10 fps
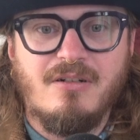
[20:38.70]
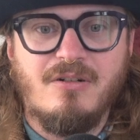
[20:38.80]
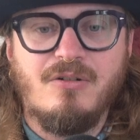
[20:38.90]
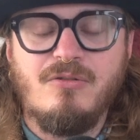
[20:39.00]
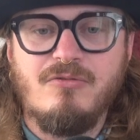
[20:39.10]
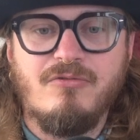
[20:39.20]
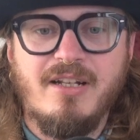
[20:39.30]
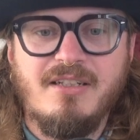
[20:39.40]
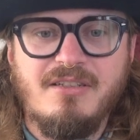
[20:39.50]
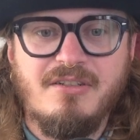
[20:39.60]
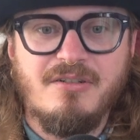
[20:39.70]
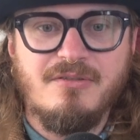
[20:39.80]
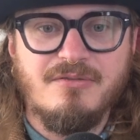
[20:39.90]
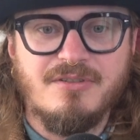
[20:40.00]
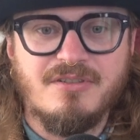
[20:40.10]
already
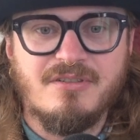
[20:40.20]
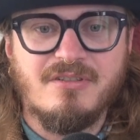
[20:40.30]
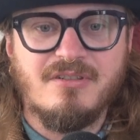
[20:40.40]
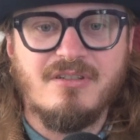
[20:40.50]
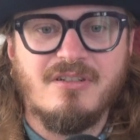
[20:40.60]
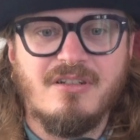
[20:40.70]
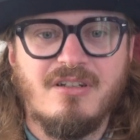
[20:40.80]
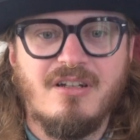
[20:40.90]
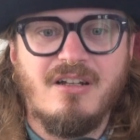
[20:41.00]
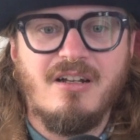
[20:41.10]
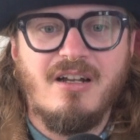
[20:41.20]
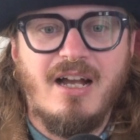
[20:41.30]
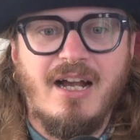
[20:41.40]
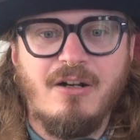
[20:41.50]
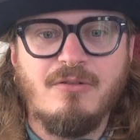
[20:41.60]
knows
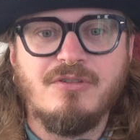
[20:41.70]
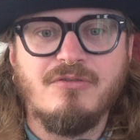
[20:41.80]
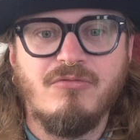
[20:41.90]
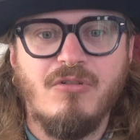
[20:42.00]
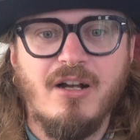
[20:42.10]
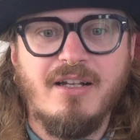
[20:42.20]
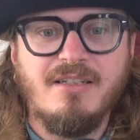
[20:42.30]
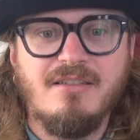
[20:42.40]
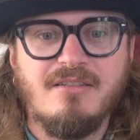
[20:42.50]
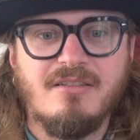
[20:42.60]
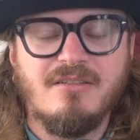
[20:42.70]
how to ride